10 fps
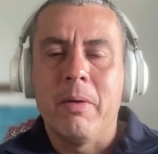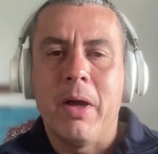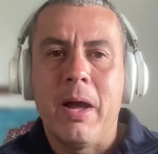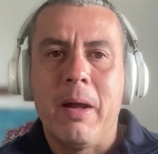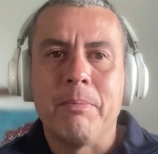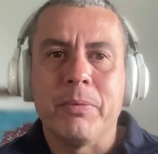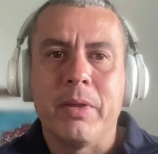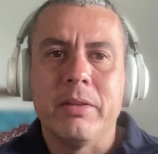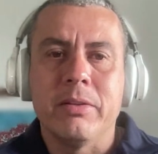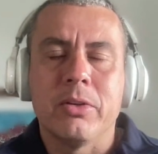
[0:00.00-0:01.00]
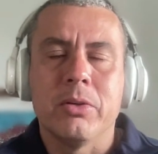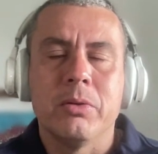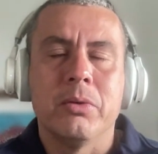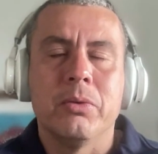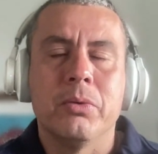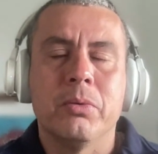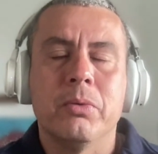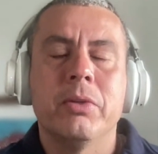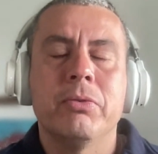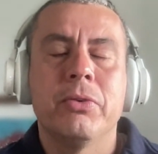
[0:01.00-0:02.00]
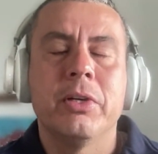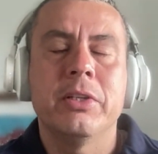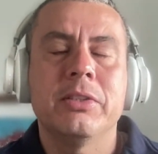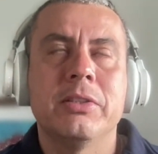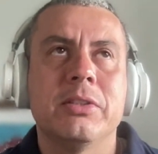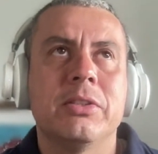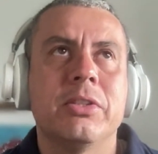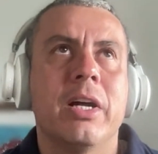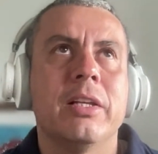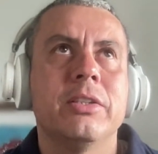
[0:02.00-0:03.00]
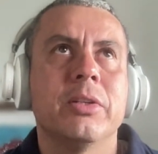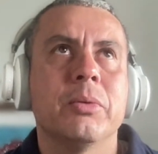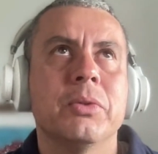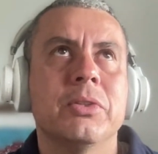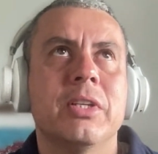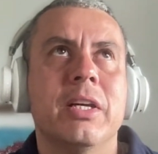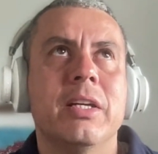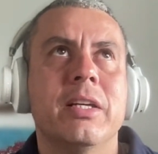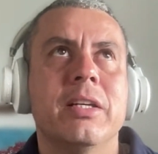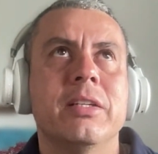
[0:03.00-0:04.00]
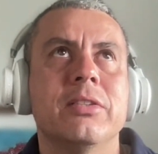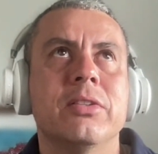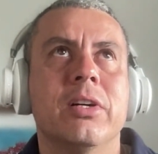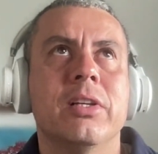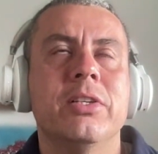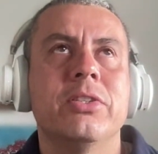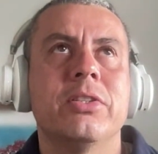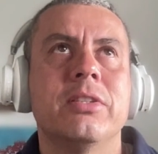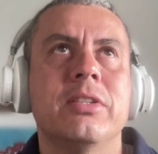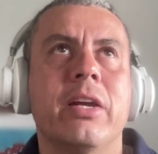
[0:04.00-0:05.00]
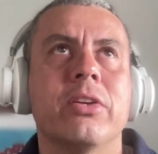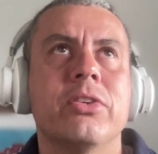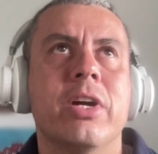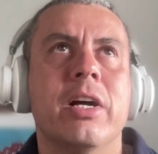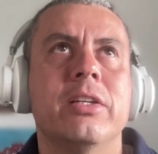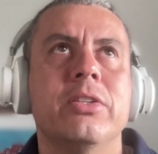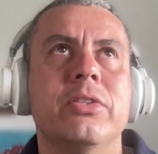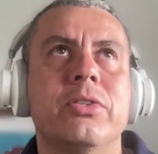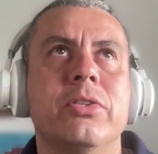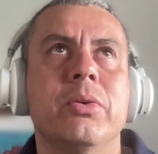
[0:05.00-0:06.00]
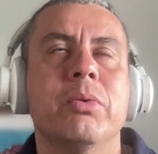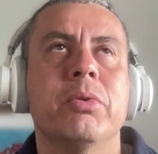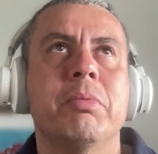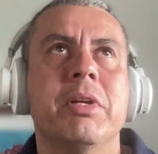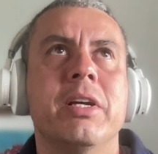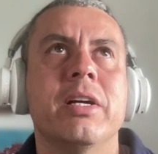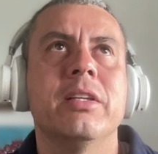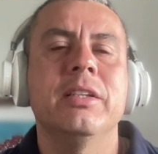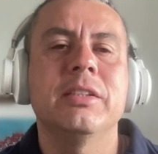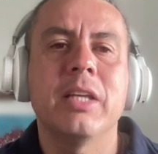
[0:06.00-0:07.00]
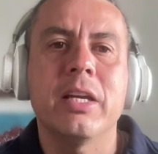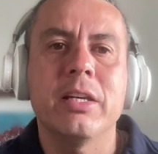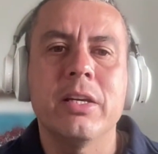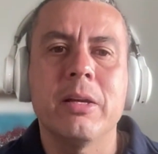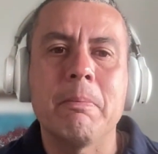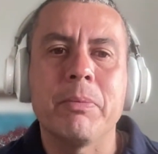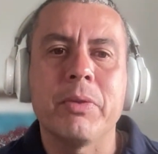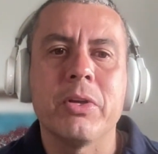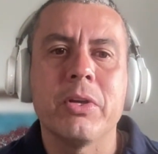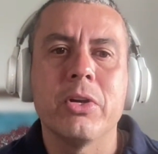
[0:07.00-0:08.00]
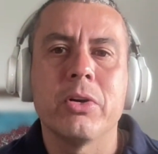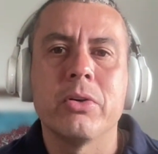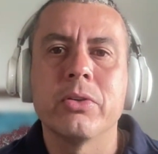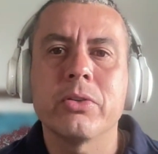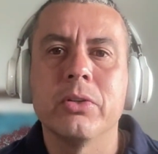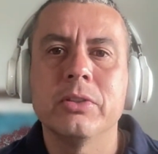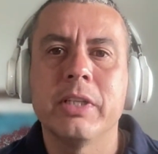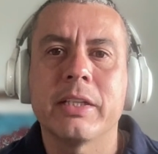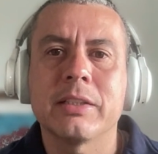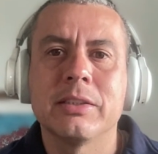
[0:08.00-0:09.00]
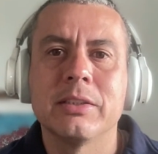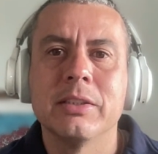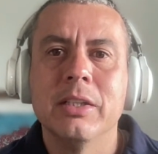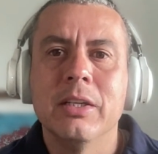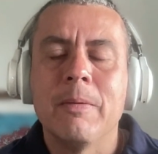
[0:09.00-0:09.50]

And so the first challenge I would say that is knowledge. The second challenge would be understanding your own context.